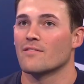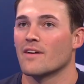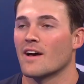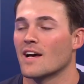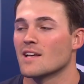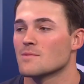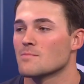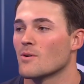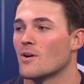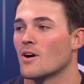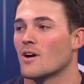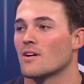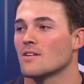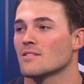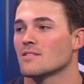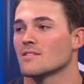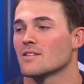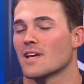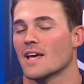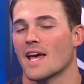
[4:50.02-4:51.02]
fastball,
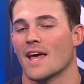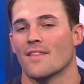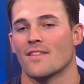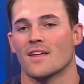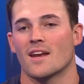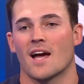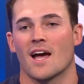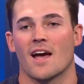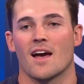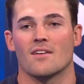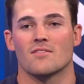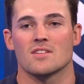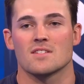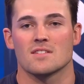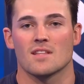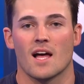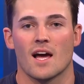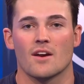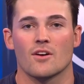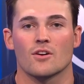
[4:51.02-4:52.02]
and then I have a
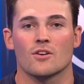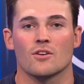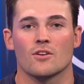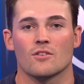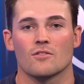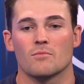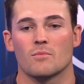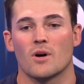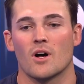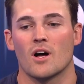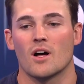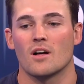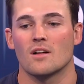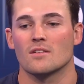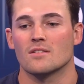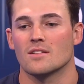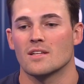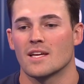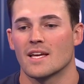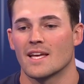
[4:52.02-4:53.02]
slider, curveball,
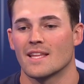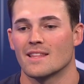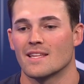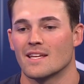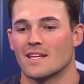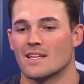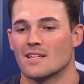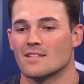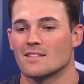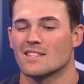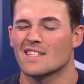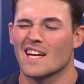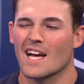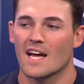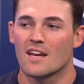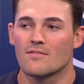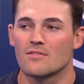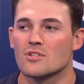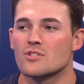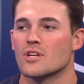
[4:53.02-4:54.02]
and then
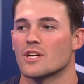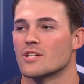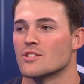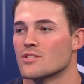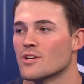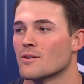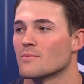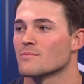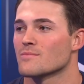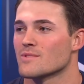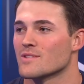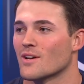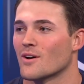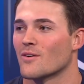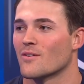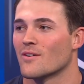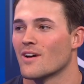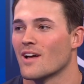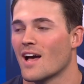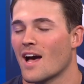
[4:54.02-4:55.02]
kind of a changeup.
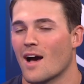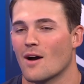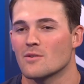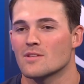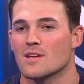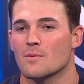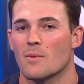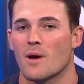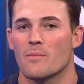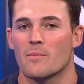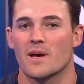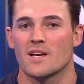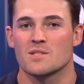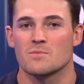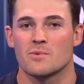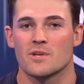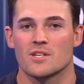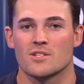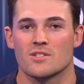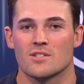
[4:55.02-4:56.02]
So I would say my best
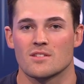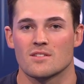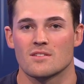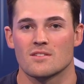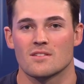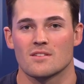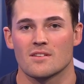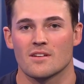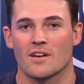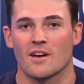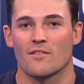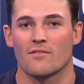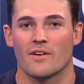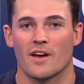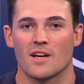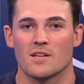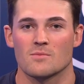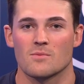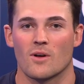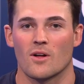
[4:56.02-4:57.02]
pitch is cut
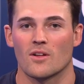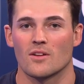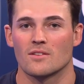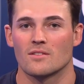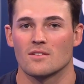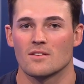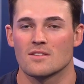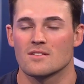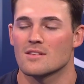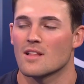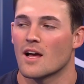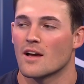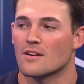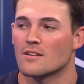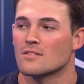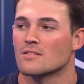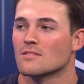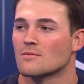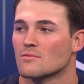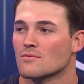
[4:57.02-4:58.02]
fastball and a
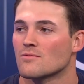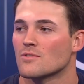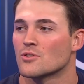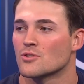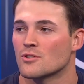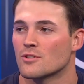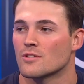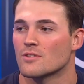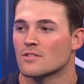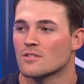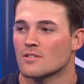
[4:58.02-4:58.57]
slider for sure.